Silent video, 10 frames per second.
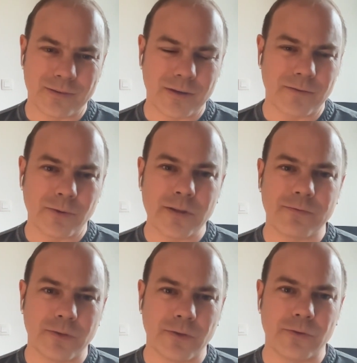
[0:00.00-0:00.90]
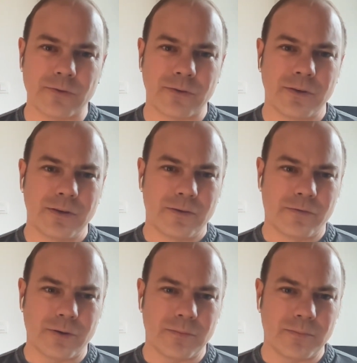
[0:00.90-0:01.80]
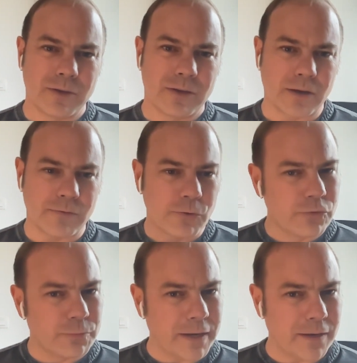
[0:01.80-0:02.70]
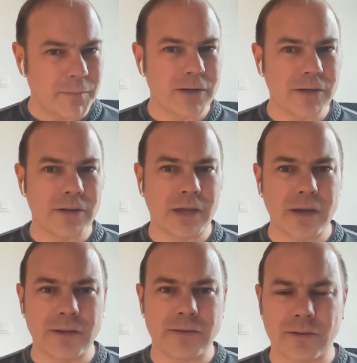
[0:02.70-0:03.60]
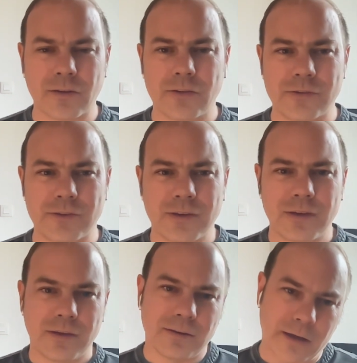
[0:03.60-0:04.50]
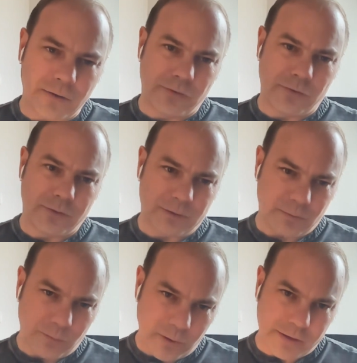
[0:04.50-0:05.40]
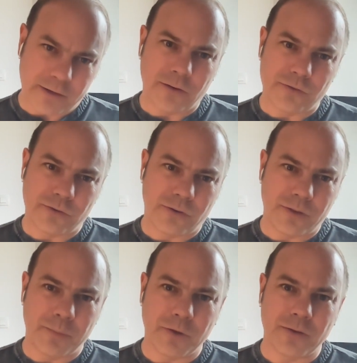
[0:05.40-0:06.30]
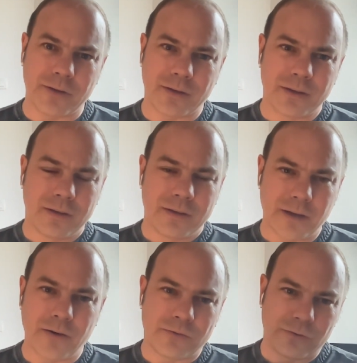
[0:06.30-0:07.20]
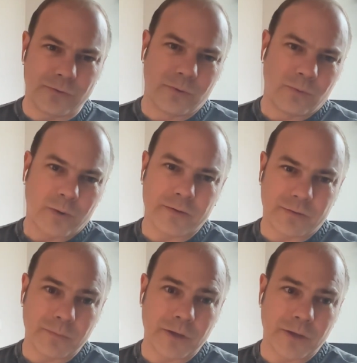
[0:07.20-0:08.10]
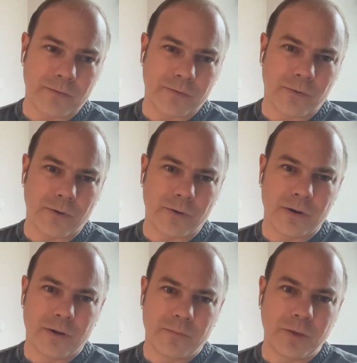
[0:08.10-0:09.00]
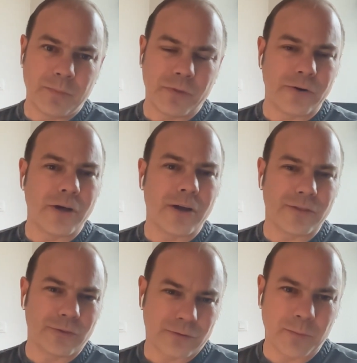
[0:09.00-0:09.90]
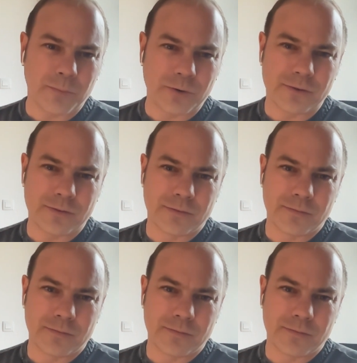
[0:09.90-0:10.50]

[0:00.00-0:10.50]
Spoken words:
And it really flows from kind of who's spending money on AI technology down to what technology are they building, down to what does it mean for people that are not at those companies.